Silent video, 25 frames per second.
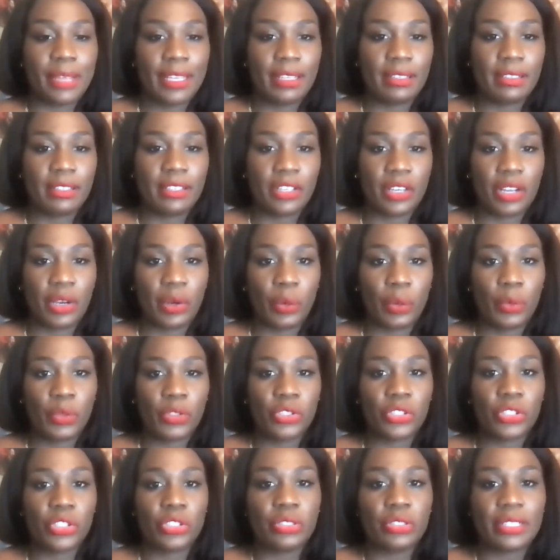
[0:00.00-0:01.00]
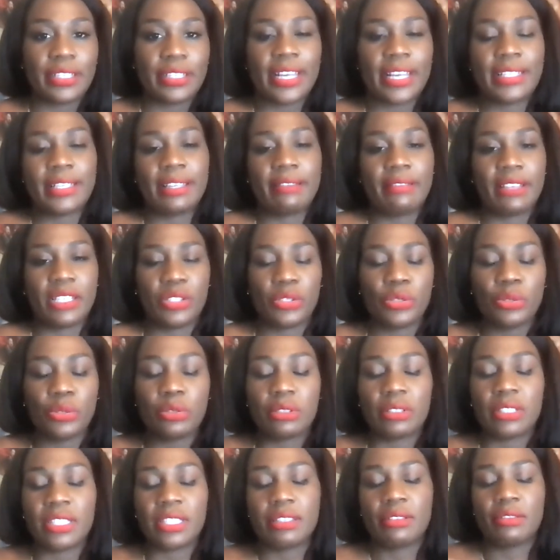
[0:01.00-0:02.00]
you know, utilizing this
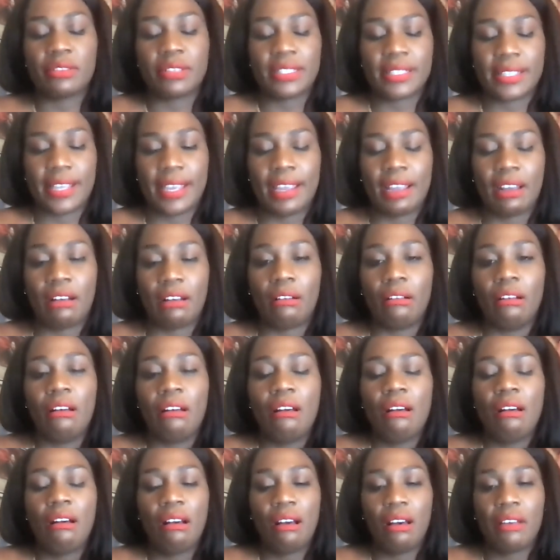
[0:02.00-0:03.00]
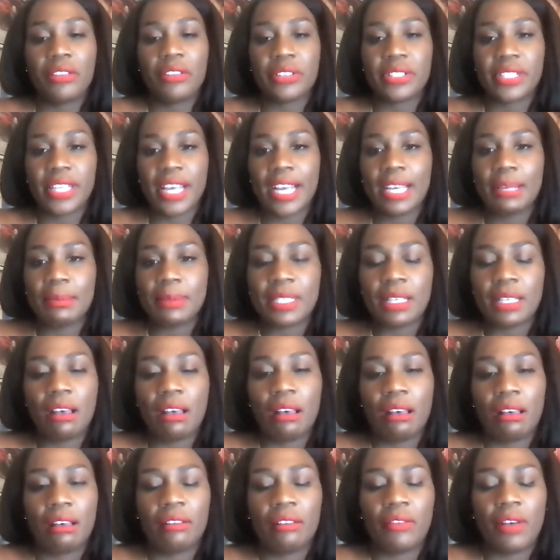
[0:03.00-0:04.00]
tool to scale other types
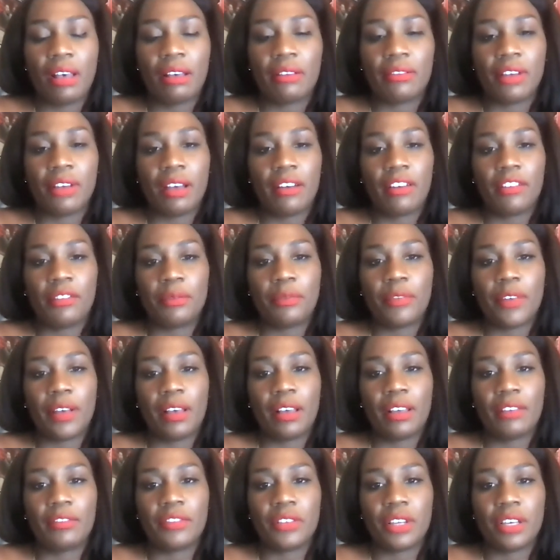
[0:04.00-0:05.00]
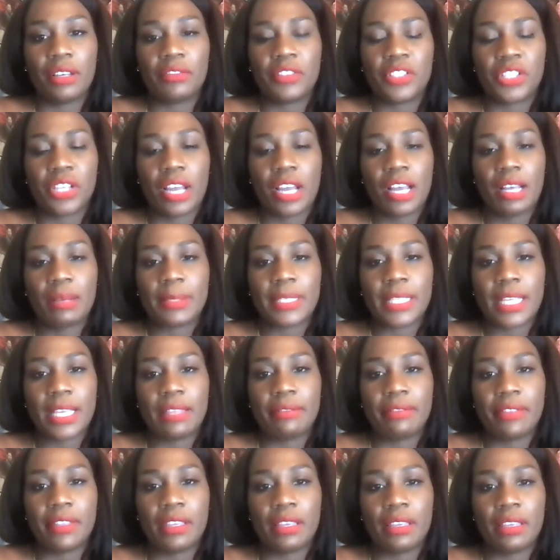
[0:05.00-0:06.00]
of jobs
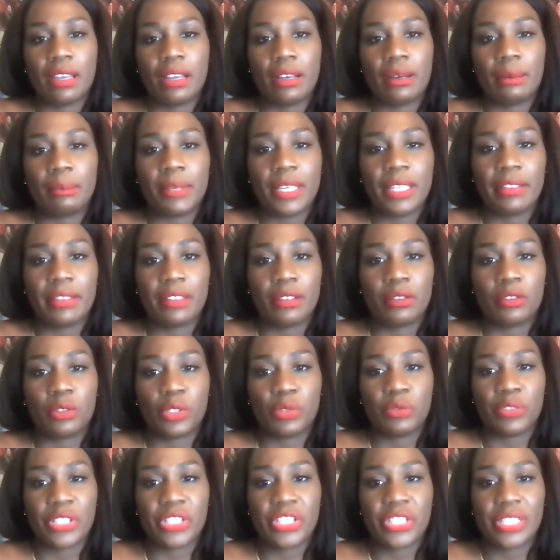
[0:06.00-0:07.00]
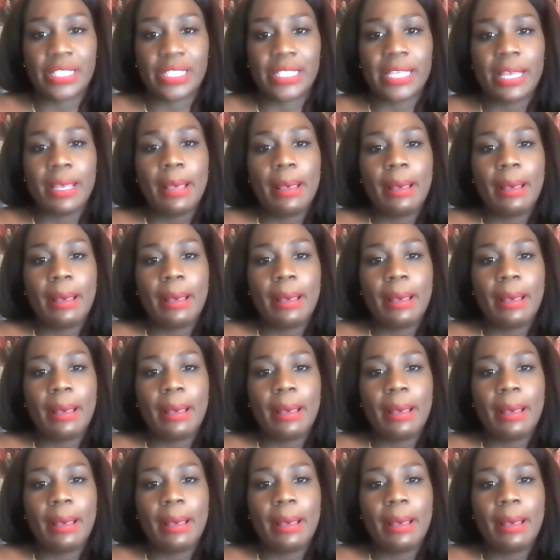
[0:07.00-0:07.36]
in those regions.